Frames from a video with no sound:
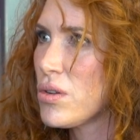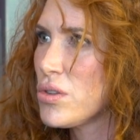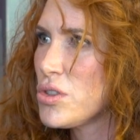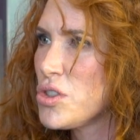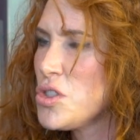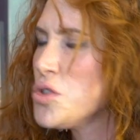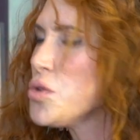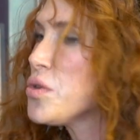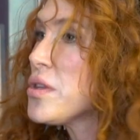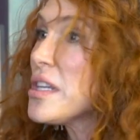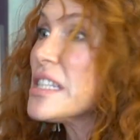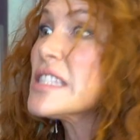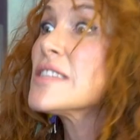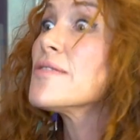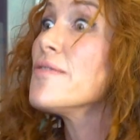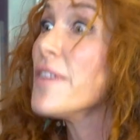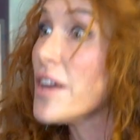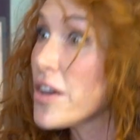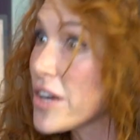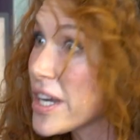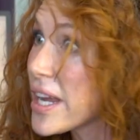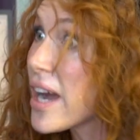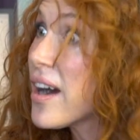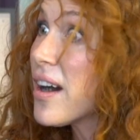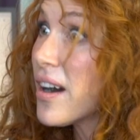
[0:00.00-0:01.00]
to, it's
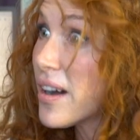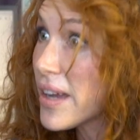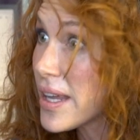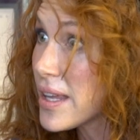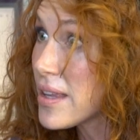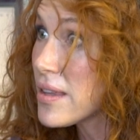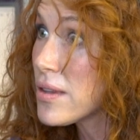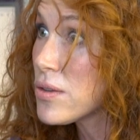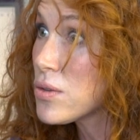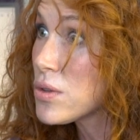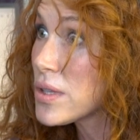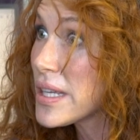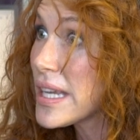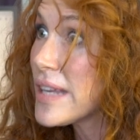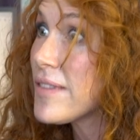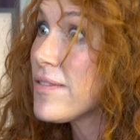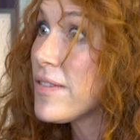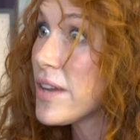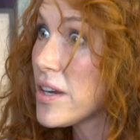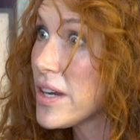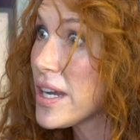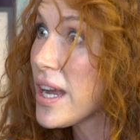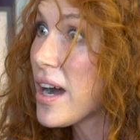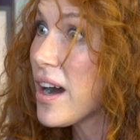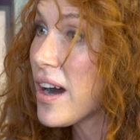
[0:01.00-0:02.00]
very high. You get
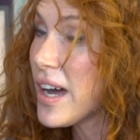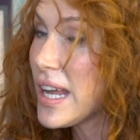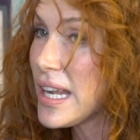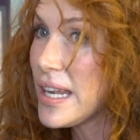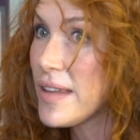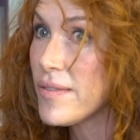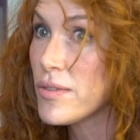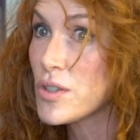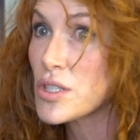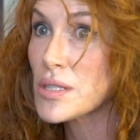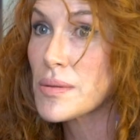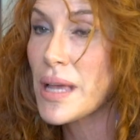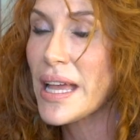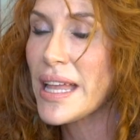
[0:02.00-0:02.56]
very high levels.